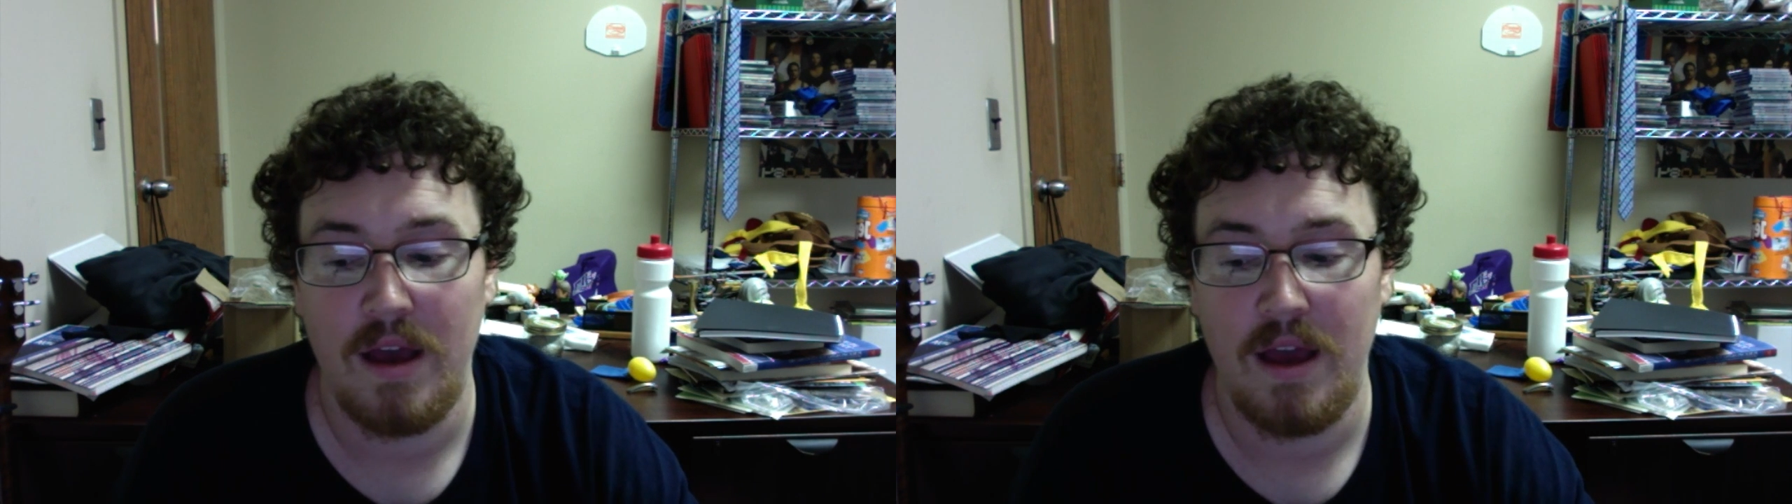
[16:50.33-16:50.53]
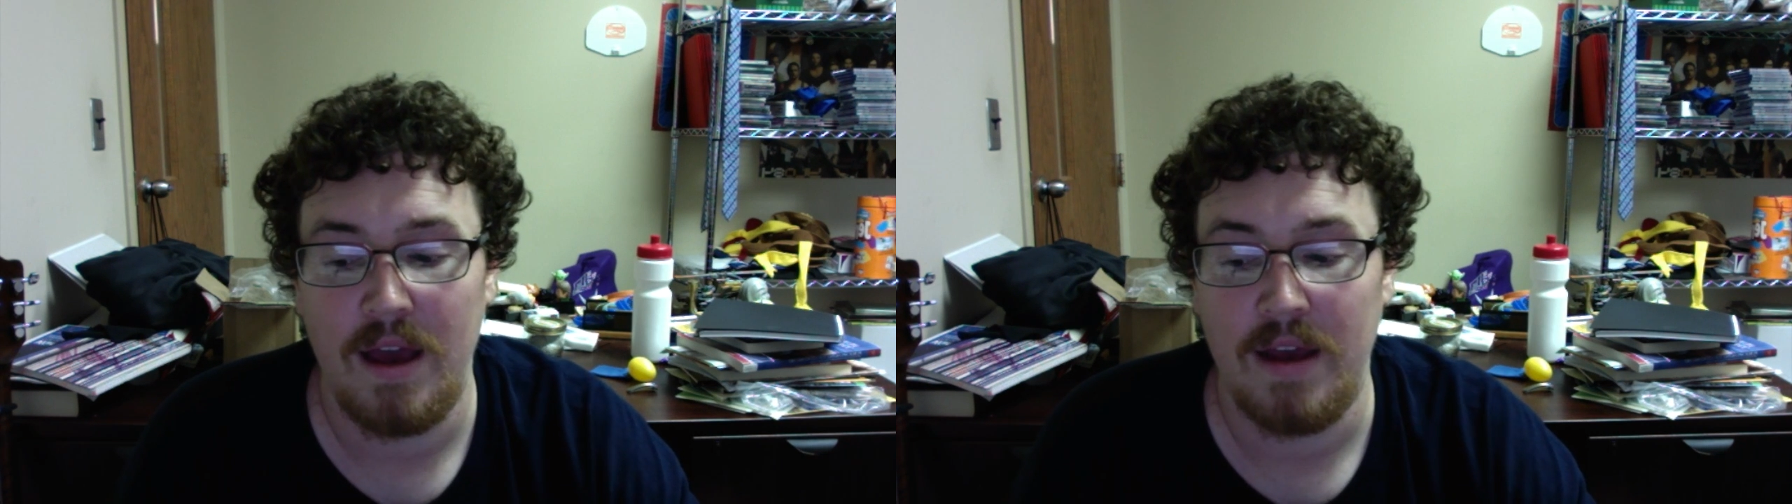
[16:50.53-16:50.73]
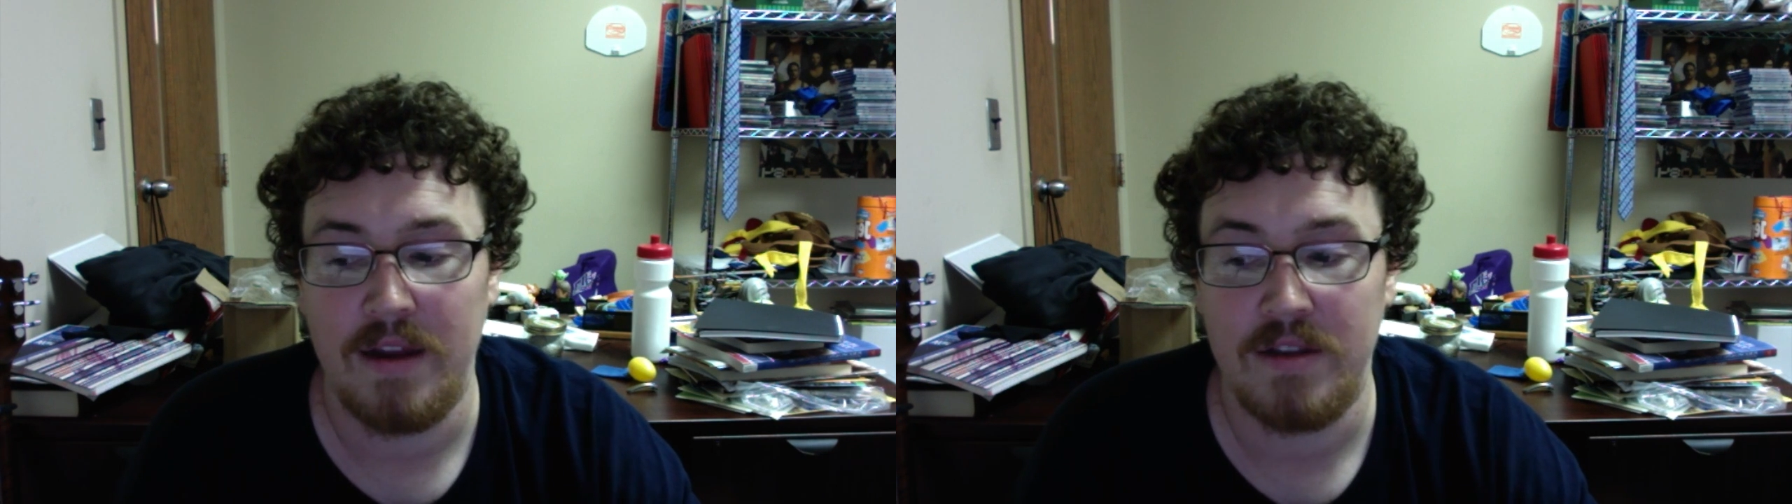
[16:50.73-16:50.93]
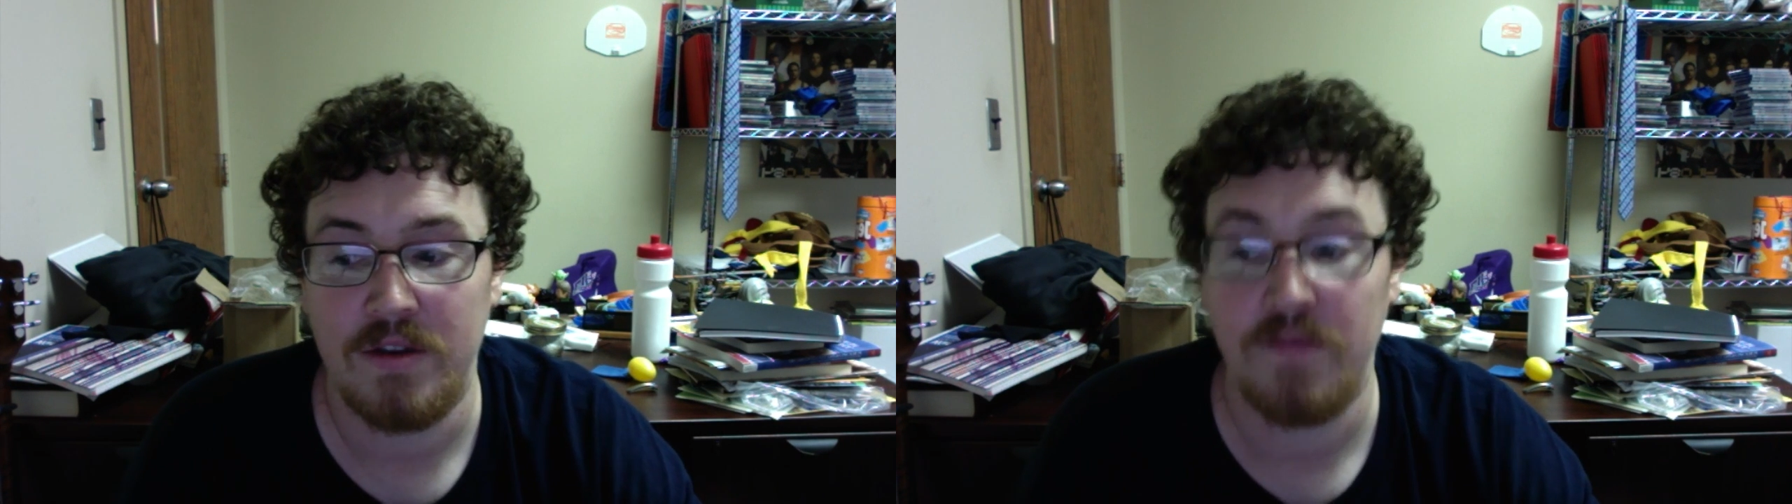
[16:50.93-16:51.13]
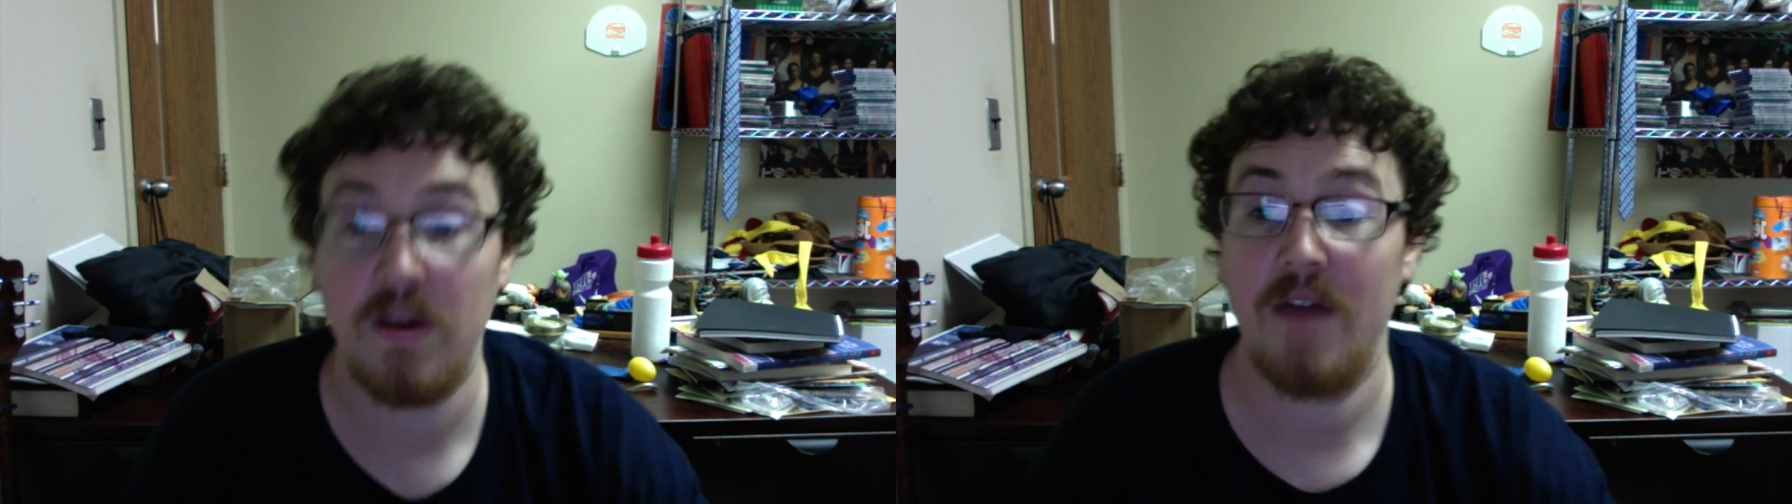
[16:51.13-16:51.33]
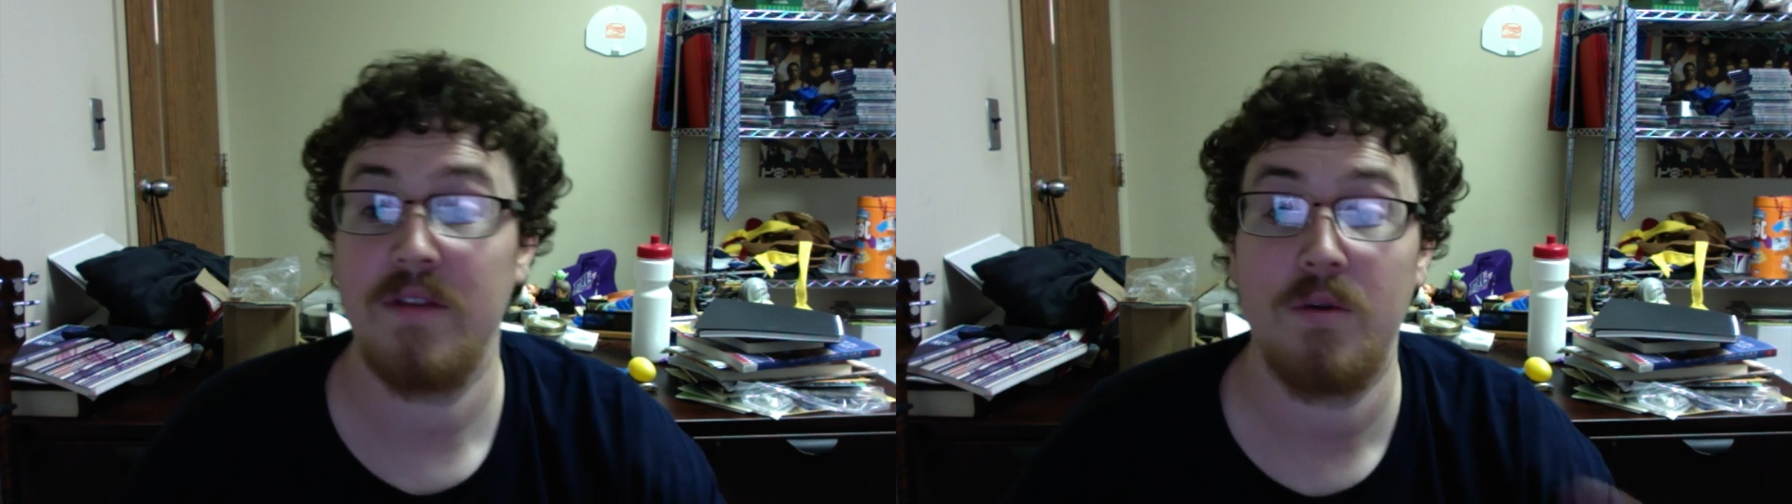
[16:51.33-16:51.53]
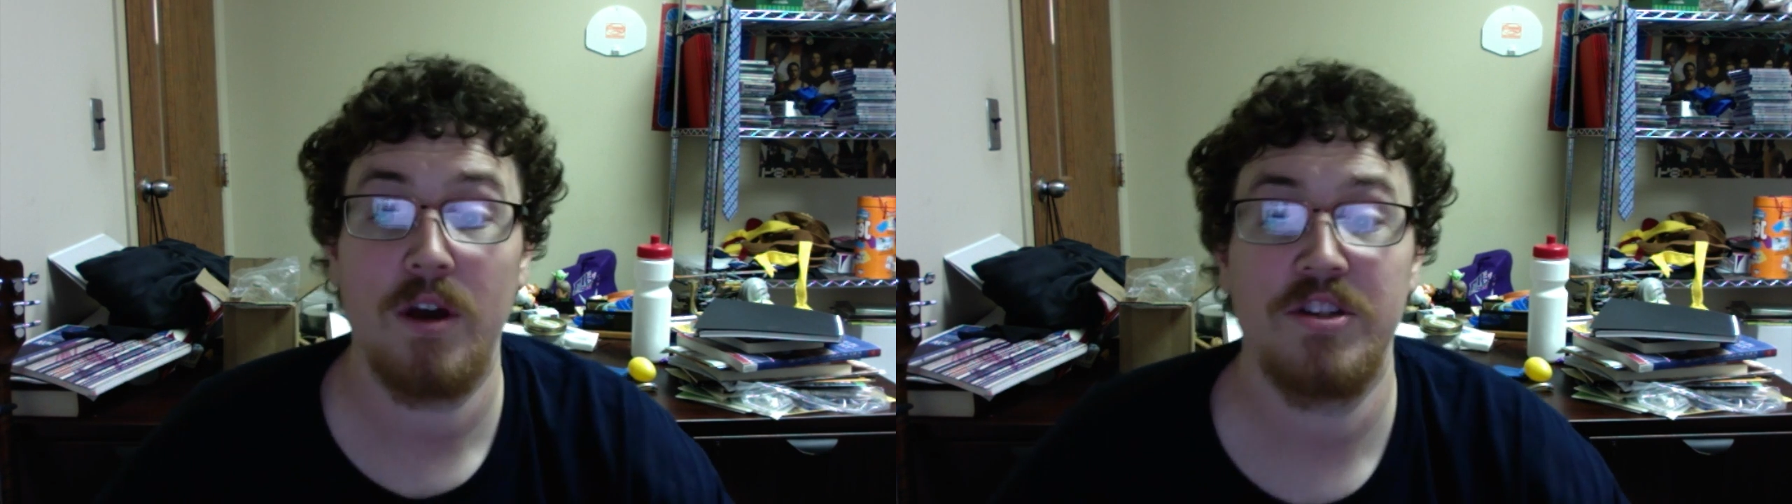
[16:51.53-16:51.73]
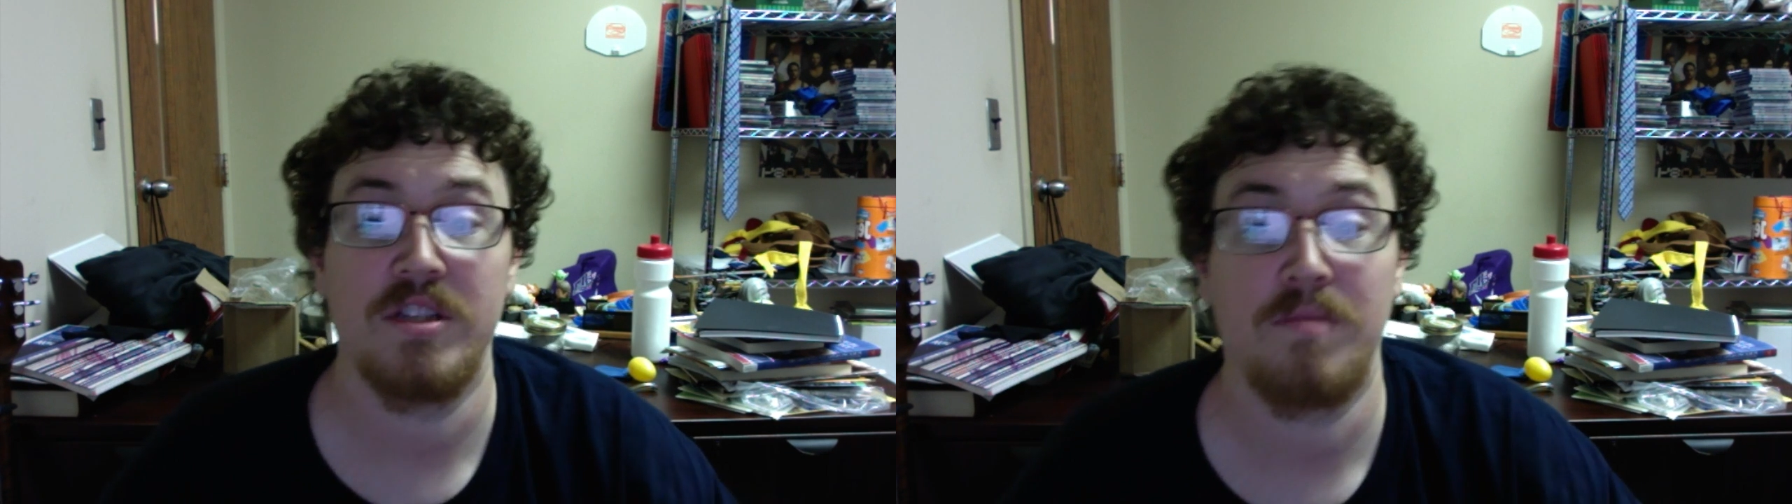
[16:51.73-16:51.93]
And so if you have any questions,